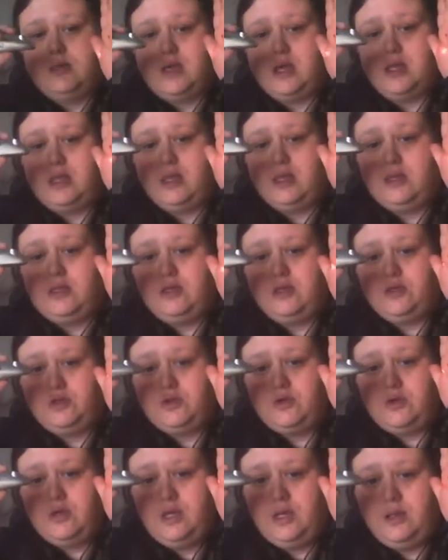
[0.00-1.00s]
a laser
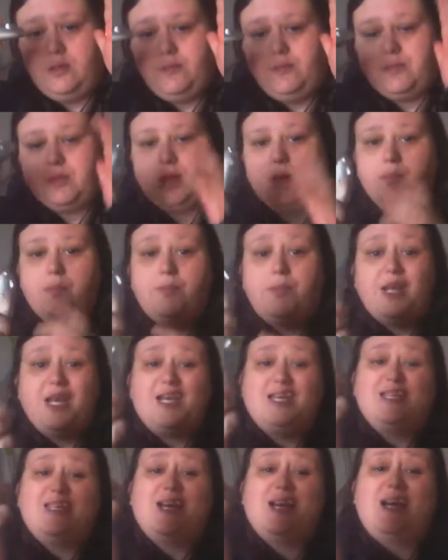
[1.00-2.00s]
toy, but
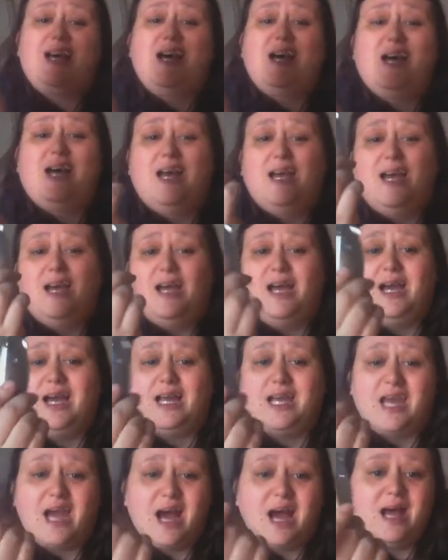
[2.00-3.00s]
it's a
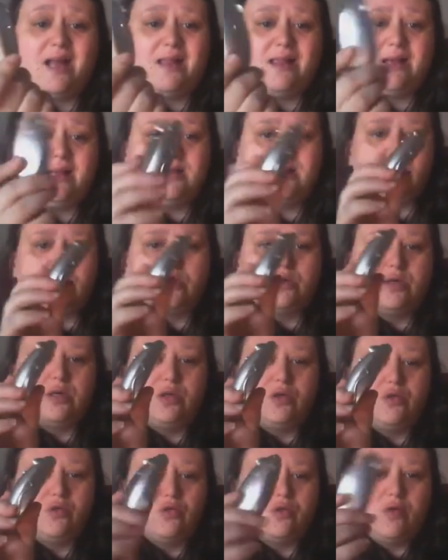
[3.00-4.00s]
cat laser toy,
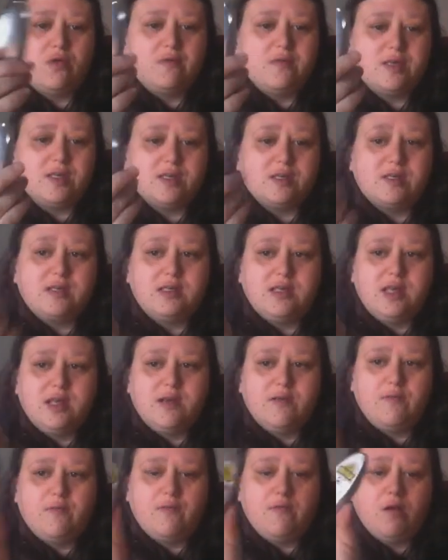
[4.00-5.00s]
so it's obviously
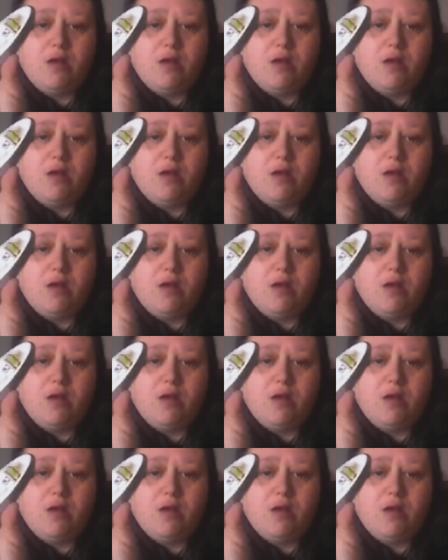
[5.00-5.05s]
safe